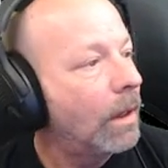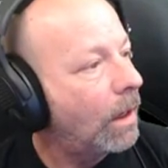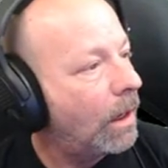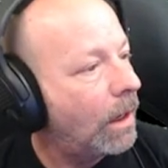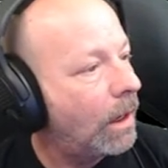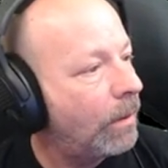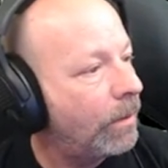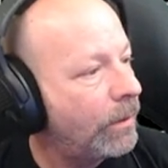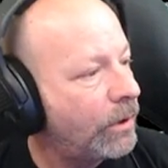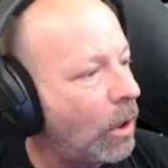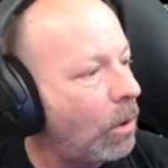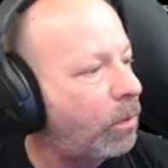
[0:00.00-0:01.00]

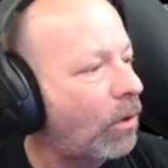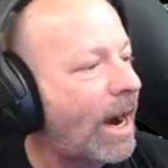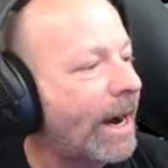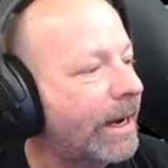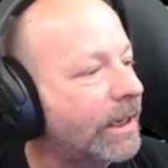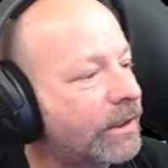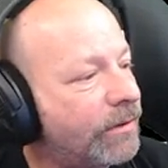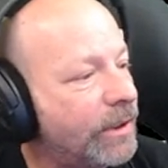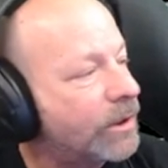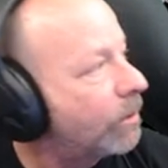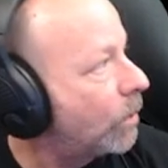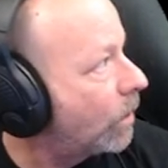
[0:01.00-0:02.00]
um, no brackets
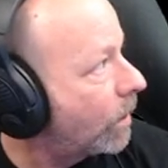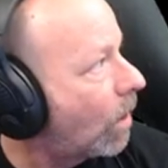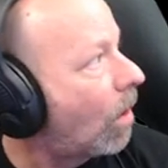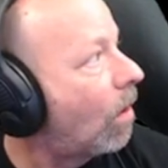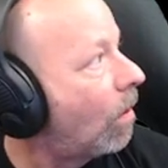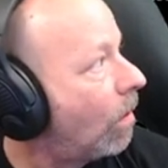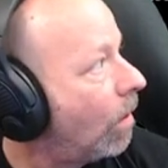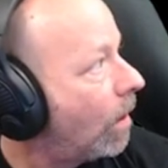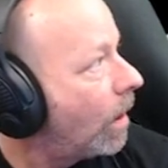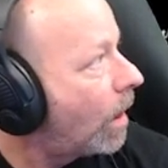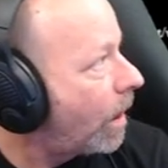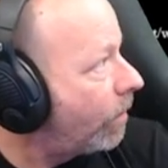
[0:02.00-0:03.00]
visible at all.
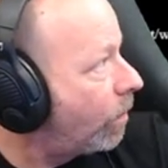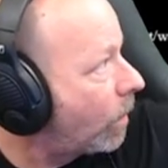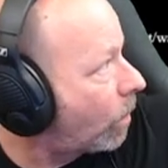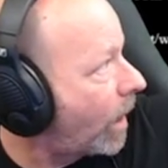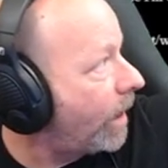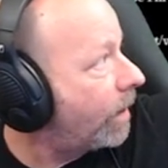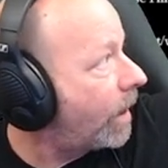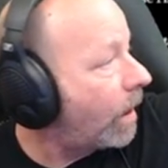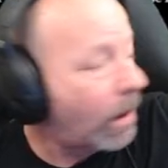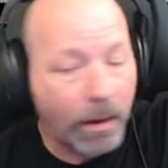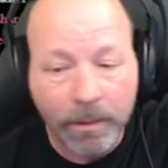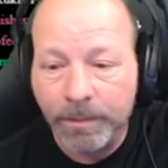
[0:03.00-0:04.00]
I have one right
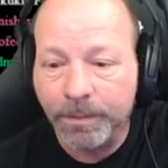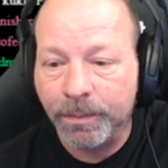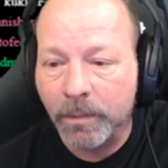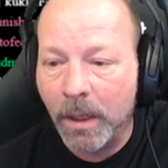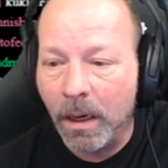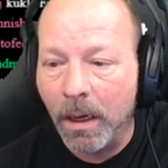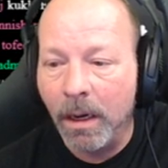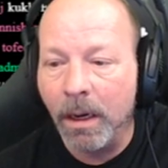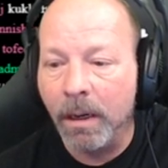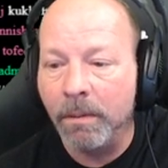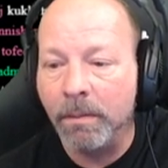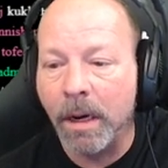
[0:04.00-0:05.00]
there.
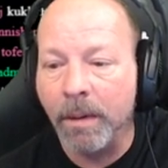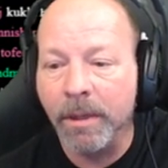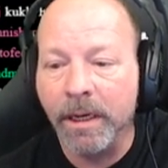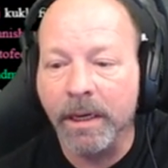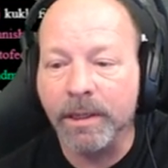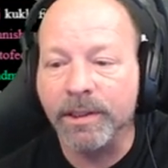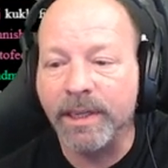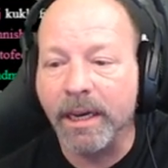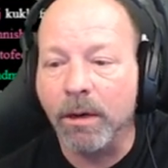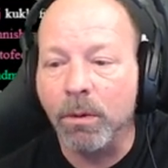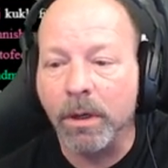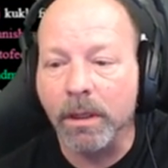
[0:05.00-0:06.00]
Um, I'm gonna get a
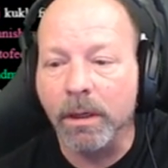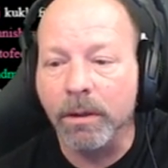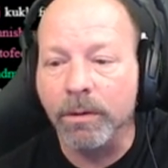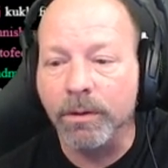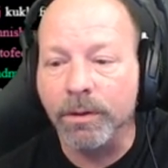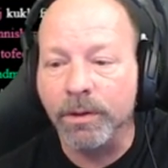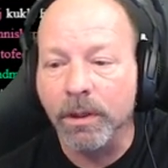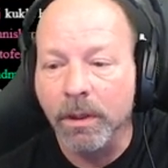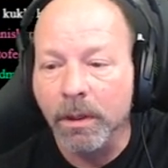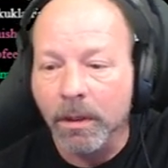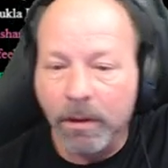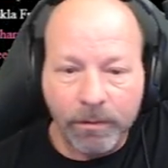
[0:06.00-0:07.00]
second one of those
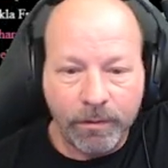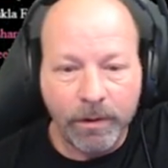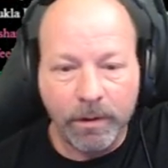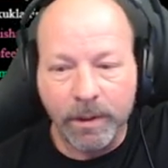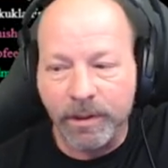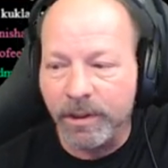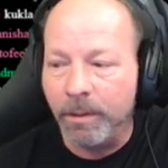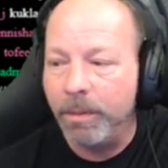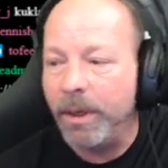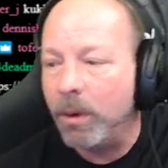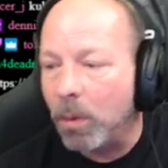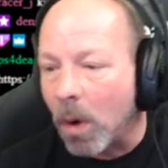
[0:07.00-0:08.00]
for the sim
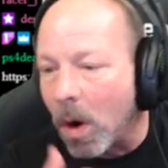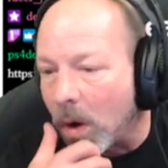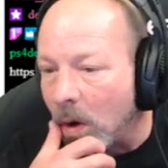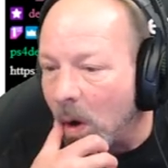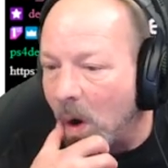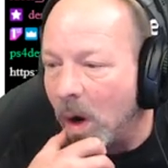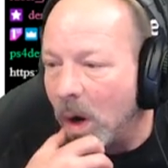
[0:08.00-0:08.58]
pit wall.